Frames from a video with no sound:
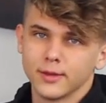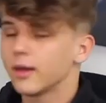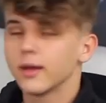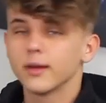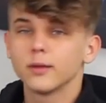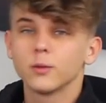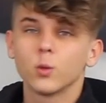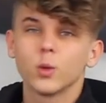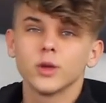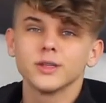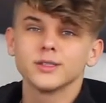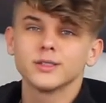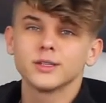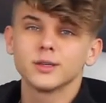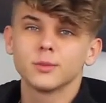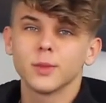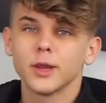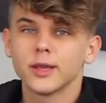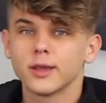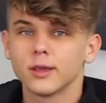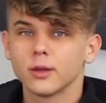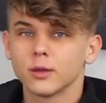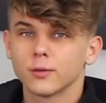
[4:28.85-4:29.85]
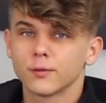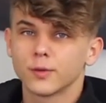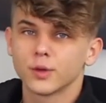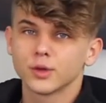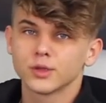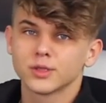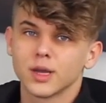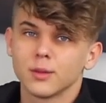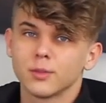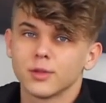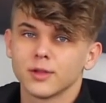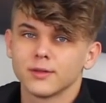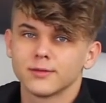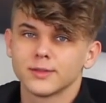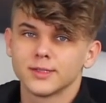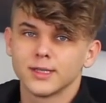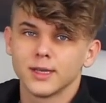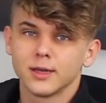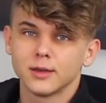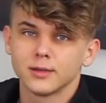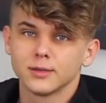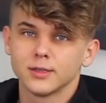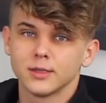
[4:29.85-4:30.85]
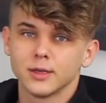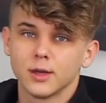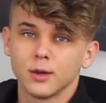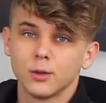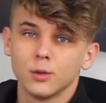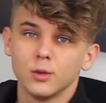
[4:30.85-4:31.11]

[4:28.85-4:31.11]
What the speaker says: And once you're making your first couple of sales, you